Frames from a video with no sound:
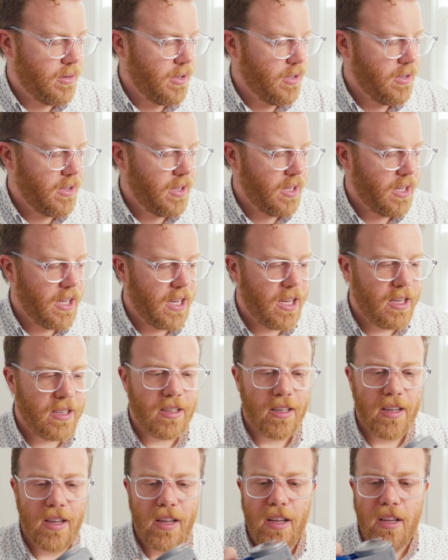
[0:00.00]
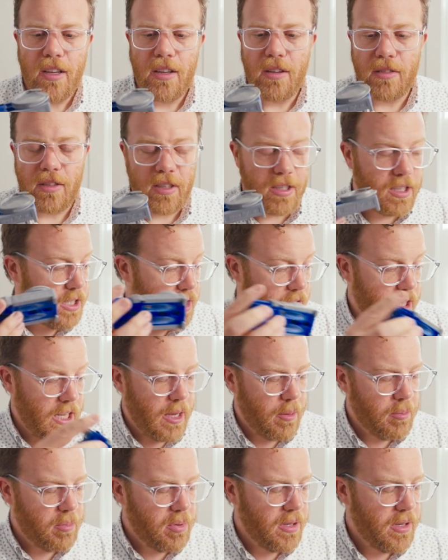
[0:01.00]
one you can get. You have to
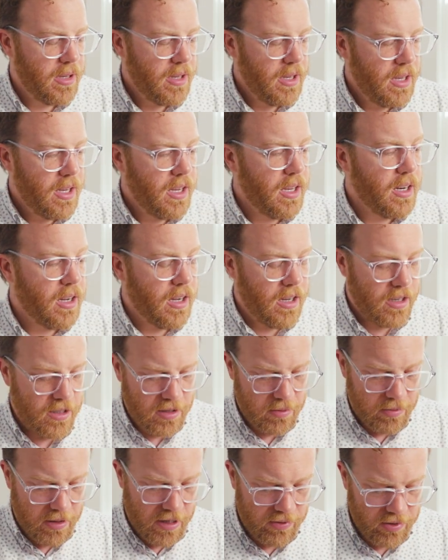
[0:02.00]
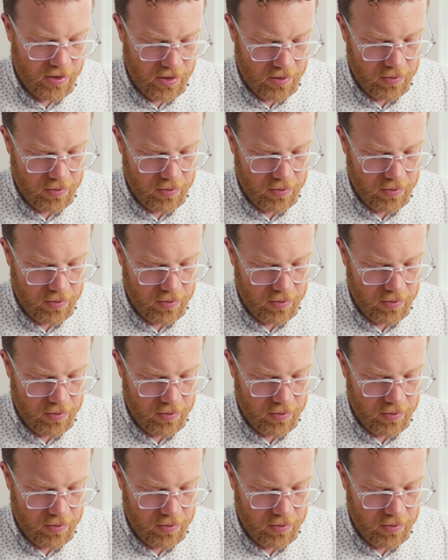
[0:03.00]
clamp it onto whatever you're